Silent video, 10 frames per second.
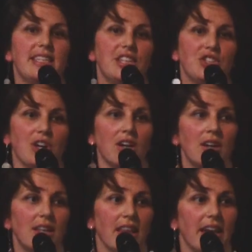teacher.
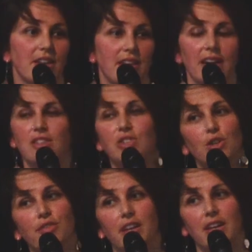Like, that's
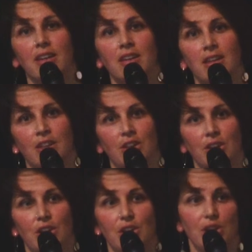serving
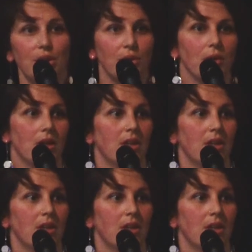you.